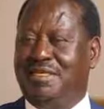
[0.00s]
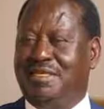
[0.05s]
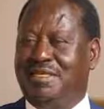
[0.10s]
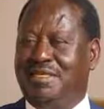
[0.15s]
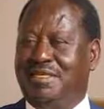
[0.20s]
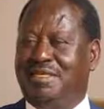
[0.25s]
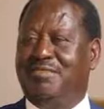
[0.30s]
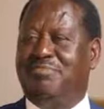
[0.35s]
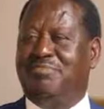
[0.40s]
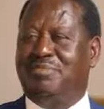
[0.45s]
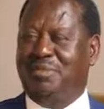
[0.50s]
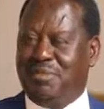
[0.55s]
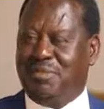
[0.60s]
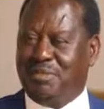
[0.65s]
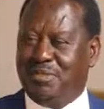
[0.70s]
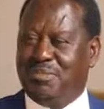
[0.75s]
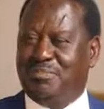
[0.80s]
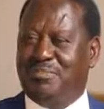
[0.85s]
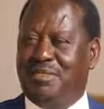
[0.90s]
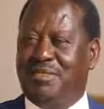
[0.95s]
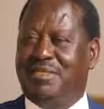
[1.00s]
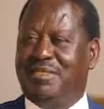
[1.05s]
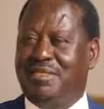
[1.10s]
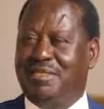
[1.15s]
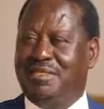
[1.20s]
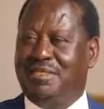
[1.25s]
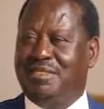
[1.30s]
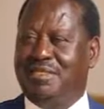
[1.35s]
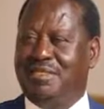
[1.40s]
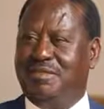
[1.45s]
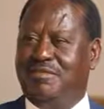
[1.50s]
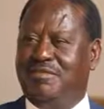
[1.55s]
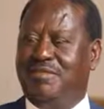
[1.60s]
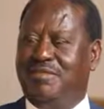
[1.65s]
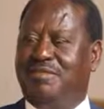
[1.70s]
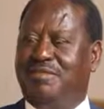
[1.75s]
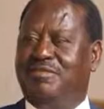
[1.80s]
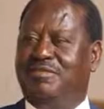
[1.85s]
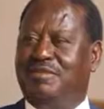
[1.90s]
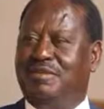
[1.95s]
As a people's president,
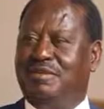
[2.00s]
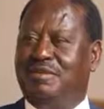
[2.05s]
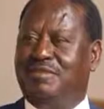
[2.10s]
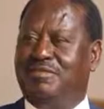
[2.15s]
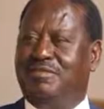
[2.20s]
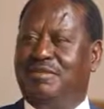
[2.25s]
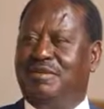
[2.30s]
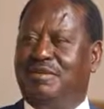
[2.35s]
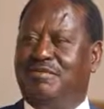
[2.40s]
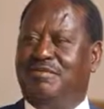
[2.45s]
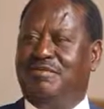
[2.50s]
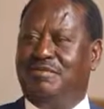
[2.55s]
we have a